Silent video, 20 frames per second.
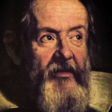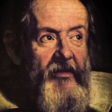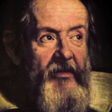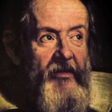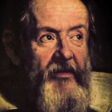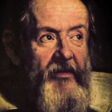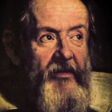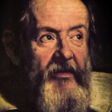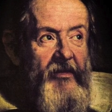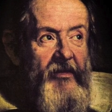
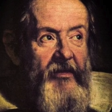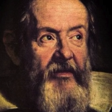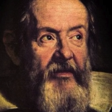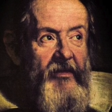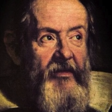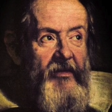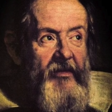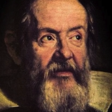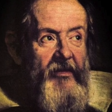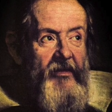
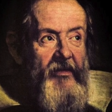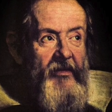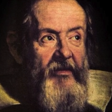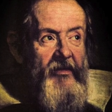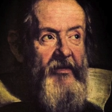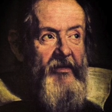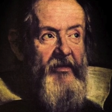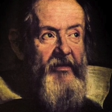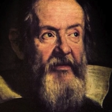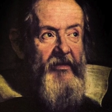
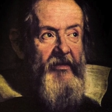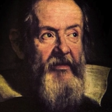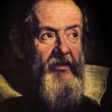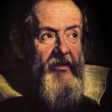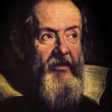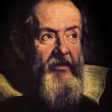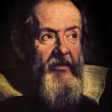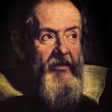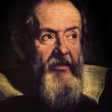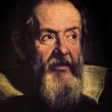Nothing is said.